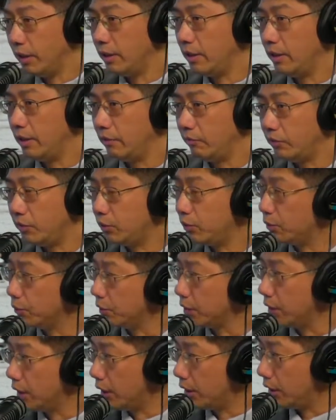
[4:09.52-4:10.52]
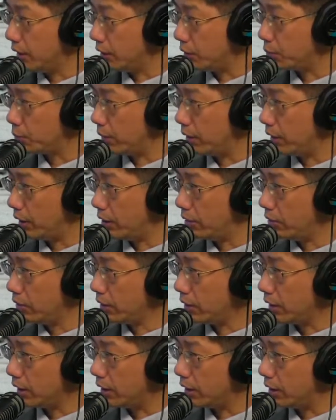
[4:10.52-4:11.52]
official studies, when they
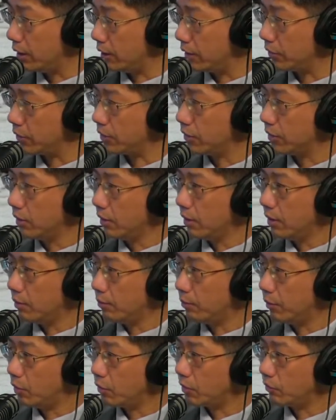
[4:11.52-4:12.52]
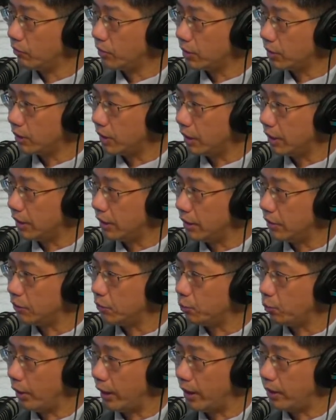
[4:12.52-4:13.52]
looked at this, most of the
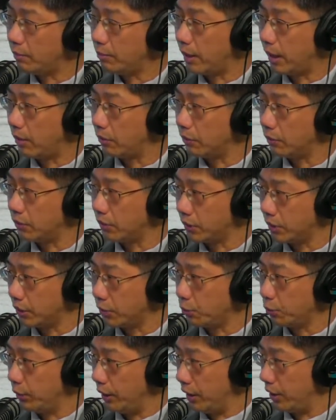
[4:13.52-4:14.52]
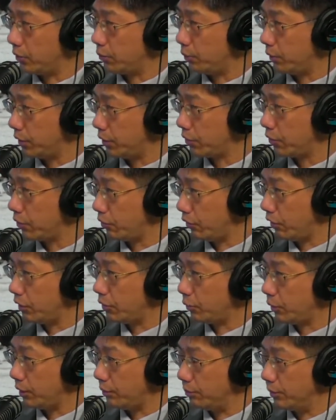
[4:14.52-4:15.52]
studies wait about 6 weeks, which is 30
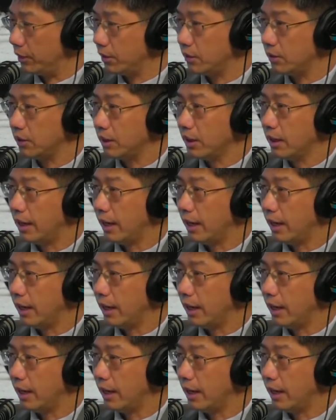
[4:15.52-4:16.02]
treatments,